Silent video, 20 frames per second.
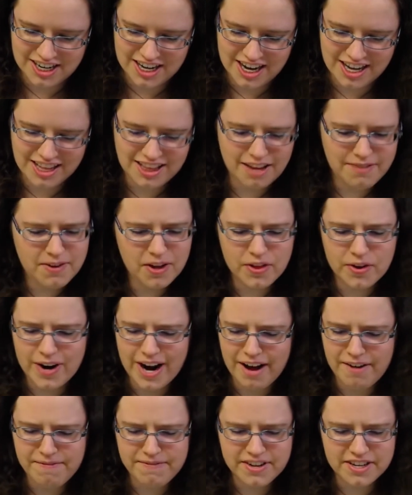I love all their
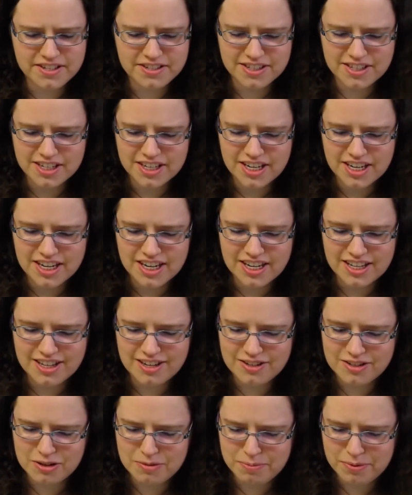outfits.
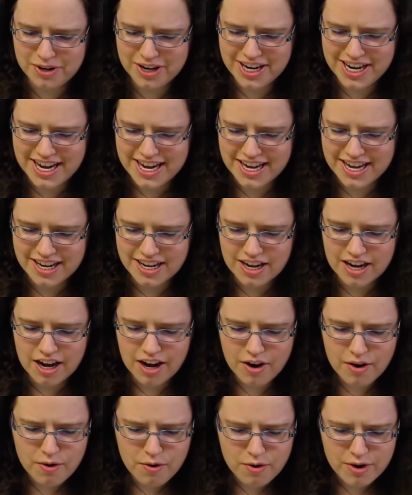They're so pretty.
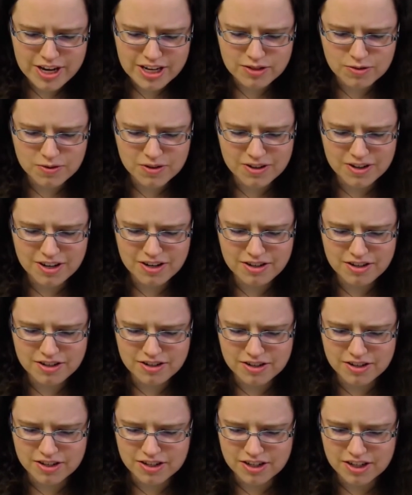Oh,
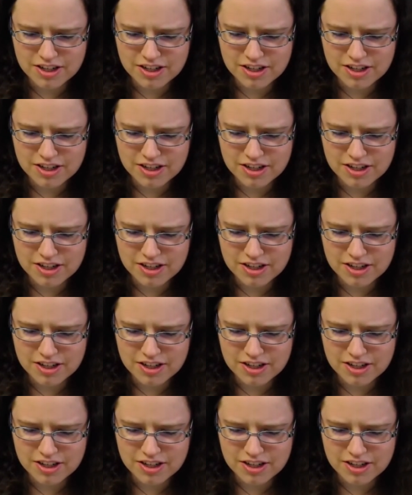oh.